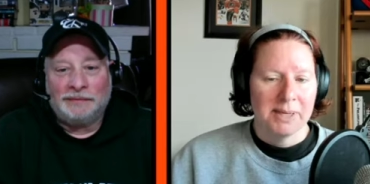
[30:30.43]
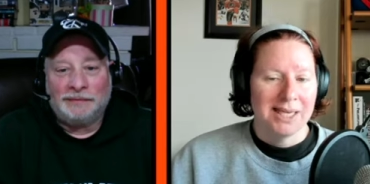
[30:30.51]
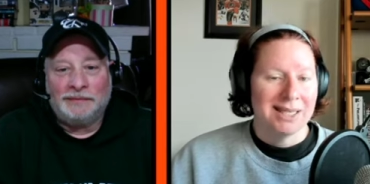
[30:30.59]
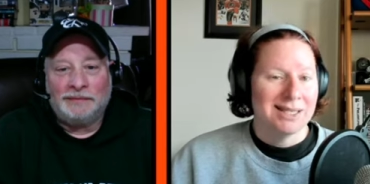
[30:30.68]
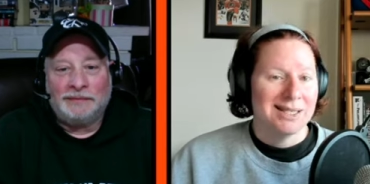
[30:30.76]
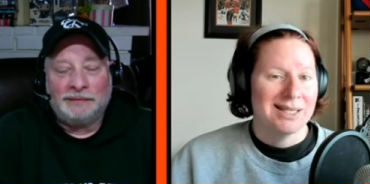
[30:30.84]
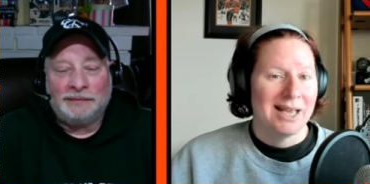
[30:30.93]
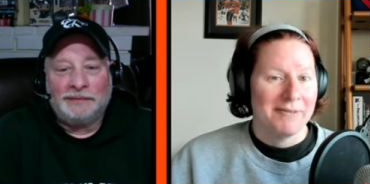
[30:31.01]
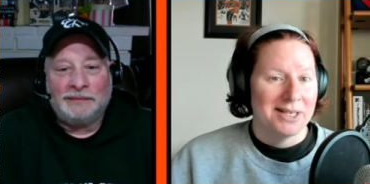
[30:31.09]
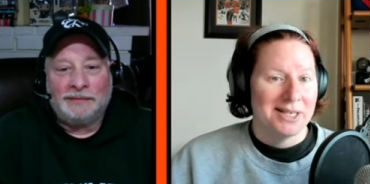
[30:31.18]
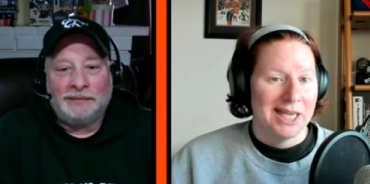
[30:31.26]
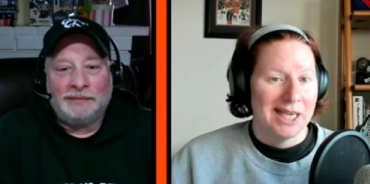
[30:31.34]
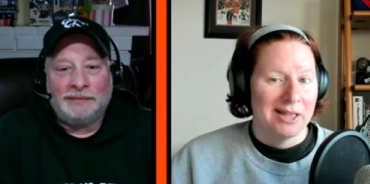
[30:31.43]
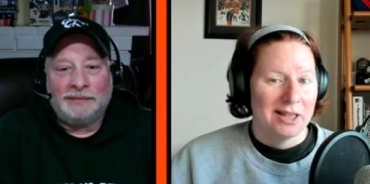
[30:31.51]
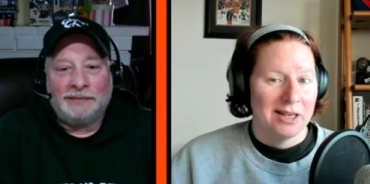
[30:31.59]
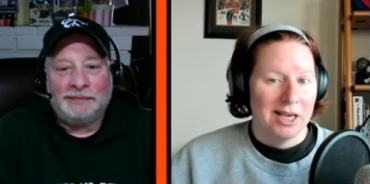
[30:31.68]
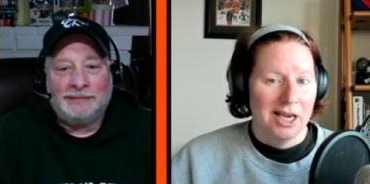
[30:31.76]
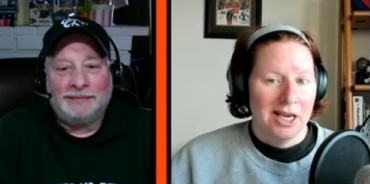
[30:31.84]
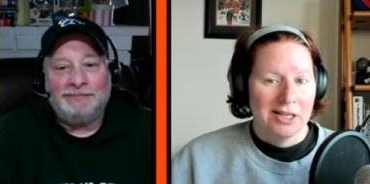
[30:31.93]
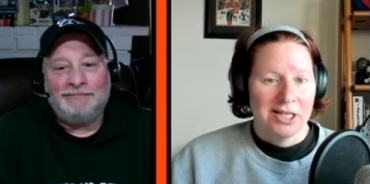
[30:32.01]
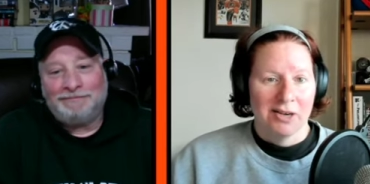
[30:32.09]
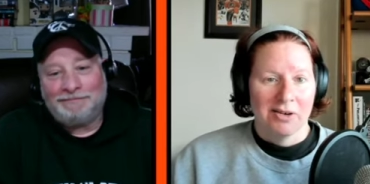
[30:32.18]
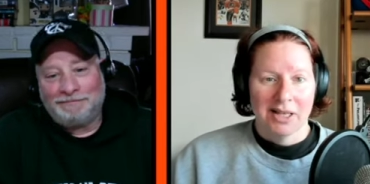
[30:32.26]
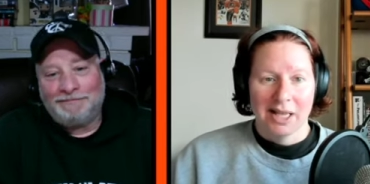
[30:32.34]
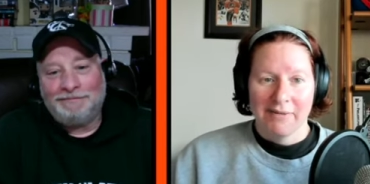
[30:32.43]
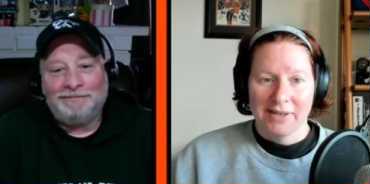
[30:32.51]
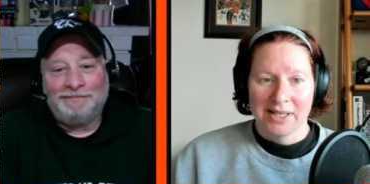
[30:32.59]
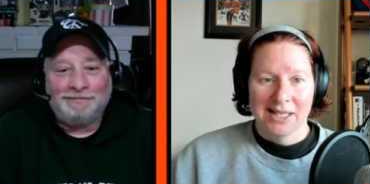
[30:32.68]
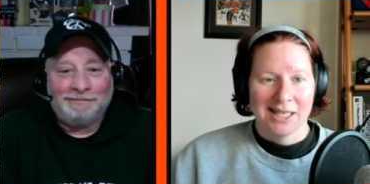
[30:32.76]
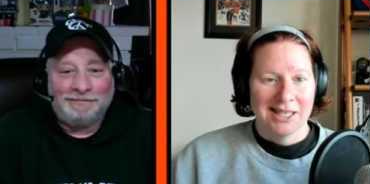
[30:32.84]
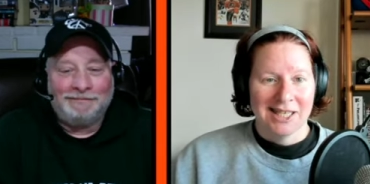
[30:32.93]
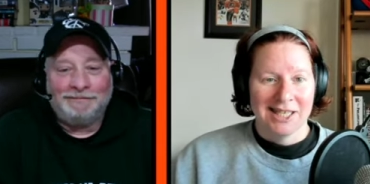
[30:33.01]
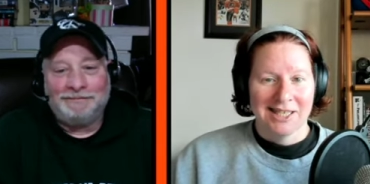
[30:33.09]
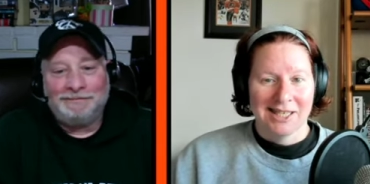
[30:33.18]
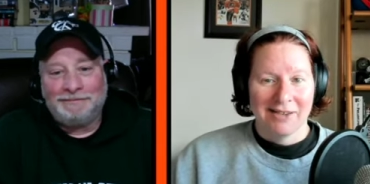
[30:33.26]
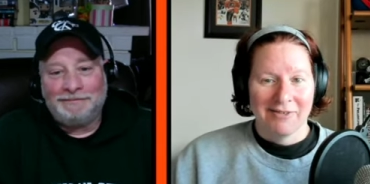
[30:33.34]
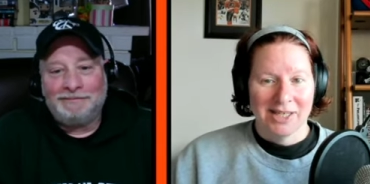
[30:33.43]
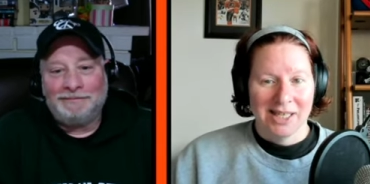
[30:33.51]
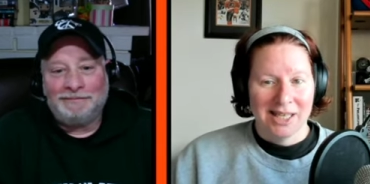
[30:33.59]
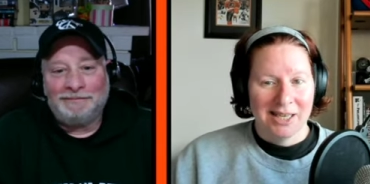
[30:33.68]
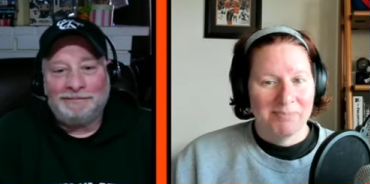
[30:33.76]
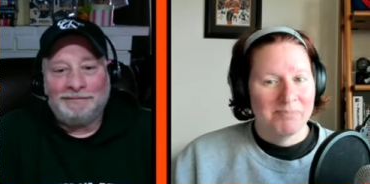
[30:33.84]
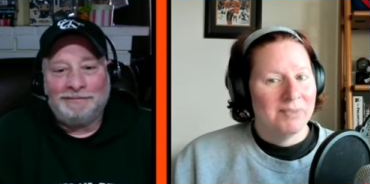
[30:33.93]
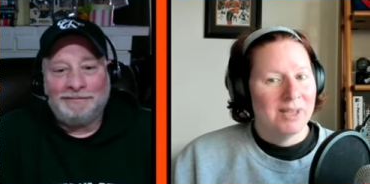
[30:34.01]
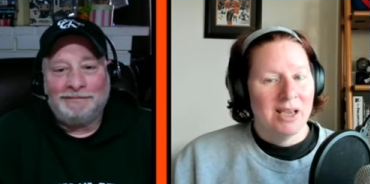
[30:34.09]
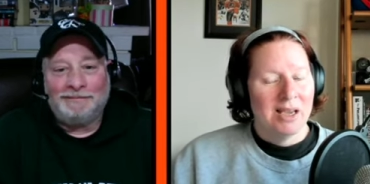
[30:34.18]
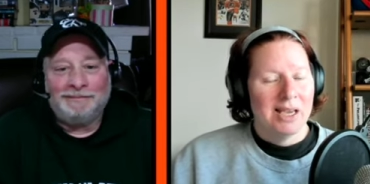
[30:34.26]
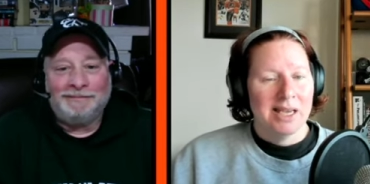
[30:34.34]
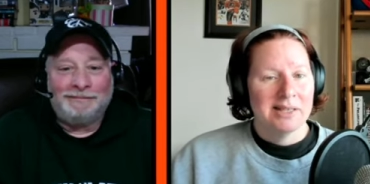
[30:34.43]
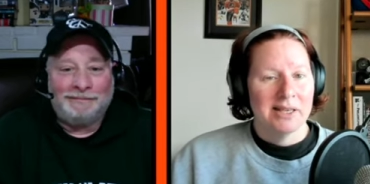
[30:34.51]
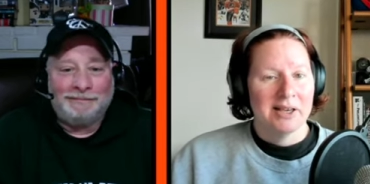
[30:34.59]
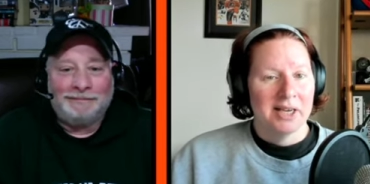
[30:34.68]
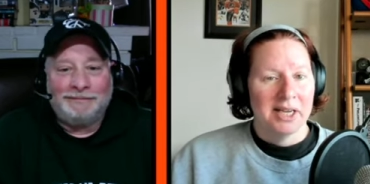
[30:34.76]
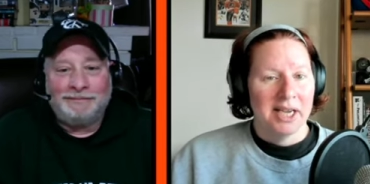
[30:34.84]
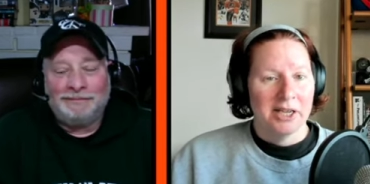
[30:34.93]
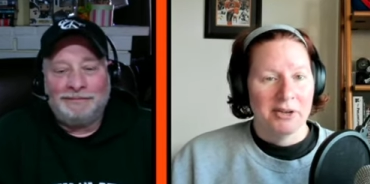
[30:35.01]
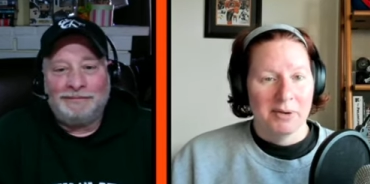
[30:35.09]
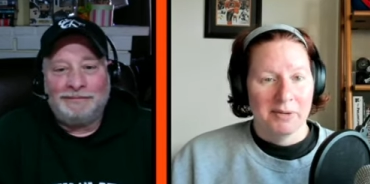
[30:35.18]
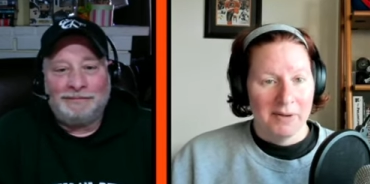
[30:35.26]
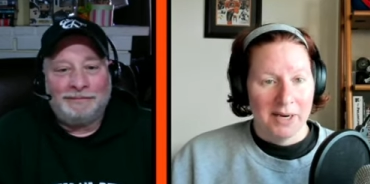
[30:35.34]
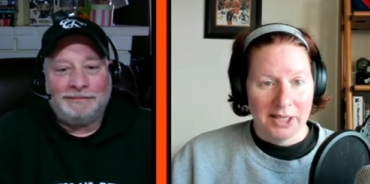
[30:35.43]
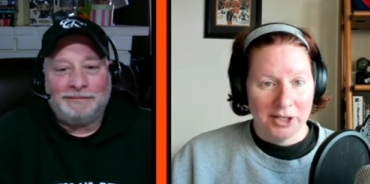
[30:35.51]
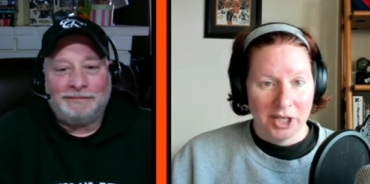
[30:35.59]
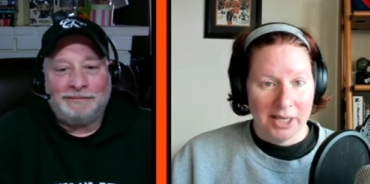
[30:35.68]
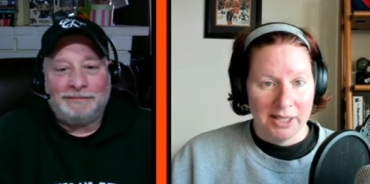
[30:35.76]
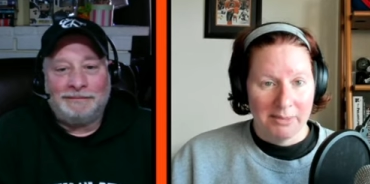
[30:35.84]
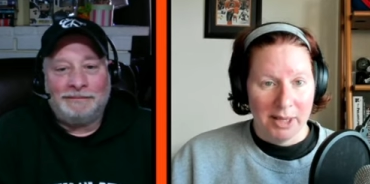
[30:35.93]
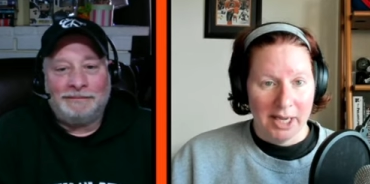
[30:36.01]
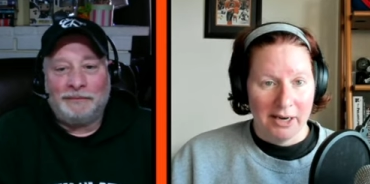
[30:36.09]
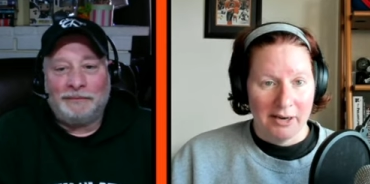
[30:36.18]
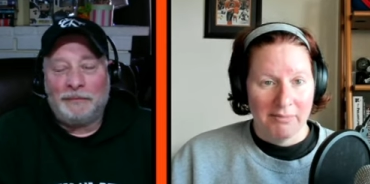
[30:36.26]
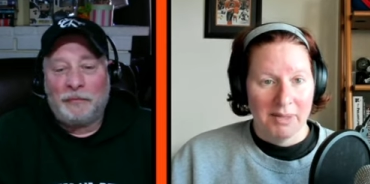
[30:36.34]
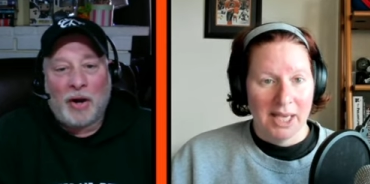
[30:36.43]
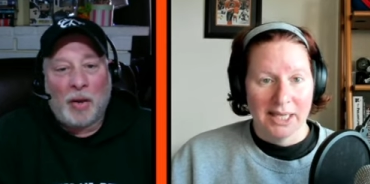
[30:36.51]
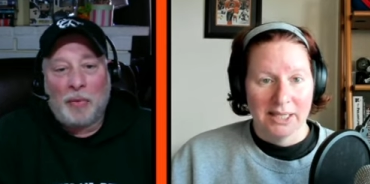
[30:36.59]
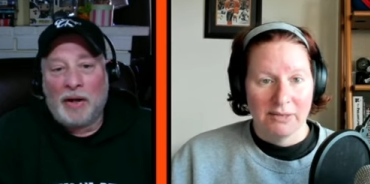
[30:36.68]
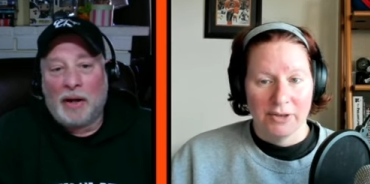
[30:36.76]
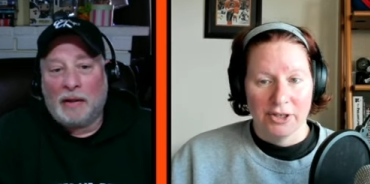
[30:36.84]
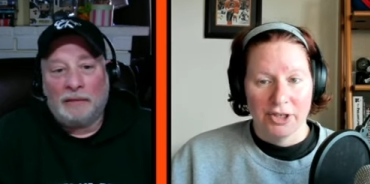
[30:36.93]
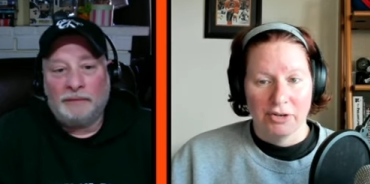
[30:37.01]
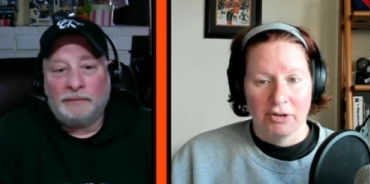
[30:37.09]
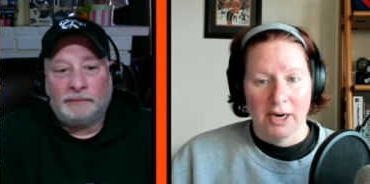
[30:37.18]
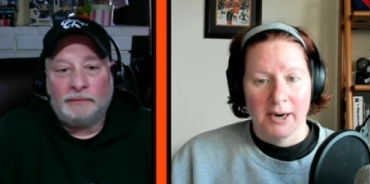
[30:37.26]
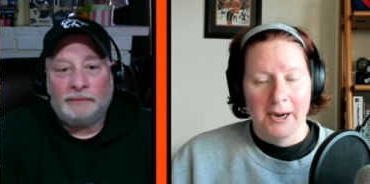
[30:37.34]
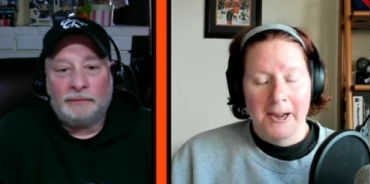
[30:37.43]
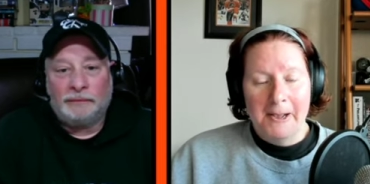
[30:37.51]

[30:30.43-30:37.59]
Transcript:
Speaker 1: pick is 17. So 11, 16, 17 isn't going to get you a franchise player. Probably that's not. for sure.